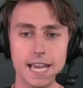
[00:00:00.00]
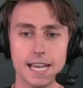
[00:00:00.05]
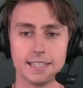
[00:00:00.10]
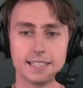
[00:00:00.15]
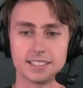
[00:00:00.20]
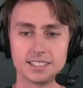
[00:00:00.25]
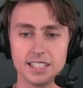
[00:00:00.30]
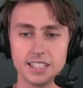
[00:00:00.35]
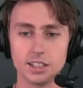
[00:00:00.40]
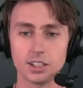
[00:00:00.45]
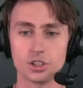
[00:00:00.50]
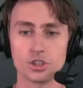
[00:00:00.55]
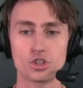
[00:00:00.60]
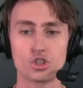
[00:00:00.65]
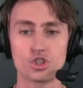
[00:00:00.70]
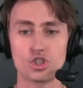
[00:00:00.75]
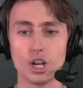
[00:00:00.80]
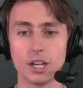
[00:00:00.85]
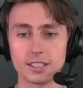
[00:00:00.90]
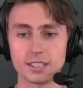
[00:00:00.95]
the
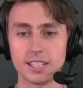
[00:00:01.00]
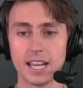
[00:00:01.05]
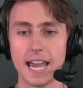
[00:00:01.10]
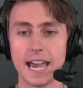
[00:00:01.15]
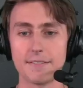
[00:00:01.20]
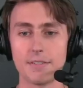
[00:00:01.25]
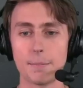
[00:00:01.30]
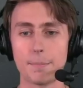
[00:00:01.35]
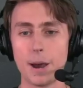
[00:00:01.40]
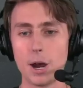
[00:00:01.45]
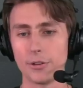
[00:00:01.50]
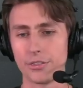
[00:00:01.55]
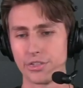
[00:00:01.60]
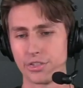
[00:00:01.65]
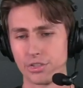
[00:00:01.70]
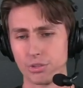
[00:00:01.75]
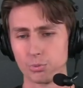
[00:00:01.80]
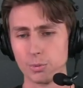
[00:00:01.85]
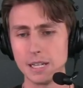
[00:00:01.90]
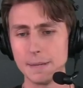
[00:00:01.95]
Steelers just have about
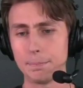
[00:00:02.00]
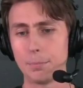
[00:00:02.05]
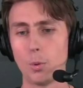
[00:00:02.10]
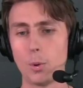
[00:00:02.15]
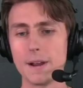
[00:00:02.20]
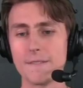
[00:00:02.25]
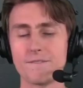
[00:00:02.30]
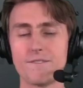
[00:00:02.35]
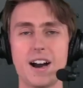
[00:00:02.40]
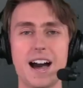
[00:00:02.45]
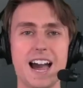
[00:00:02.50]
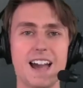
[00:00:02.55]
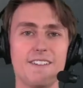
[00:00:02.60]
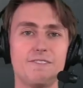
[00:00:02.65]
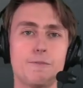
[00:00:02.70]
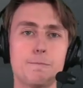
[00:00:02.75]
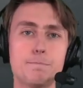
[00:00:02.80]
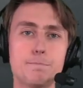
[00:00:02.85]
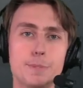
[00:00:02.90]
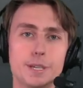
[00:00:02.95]

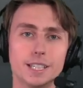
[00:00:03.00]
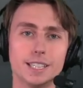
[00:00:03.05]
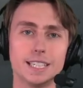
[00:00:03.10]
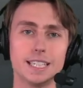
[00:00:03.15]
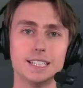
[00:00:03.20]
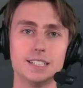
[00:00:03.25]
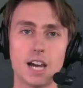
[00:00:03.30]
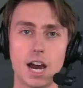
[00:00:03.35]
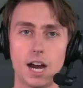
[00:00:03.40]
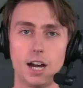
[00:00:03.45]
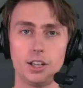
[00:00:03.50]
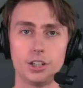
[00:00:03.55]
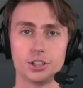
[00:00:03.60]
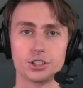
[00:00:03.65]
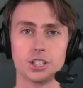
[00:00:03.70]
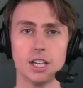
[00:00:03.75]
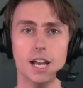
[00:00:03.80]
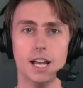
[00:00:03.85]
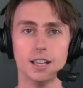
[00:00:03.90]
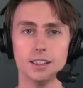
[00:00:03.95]
$3.5 million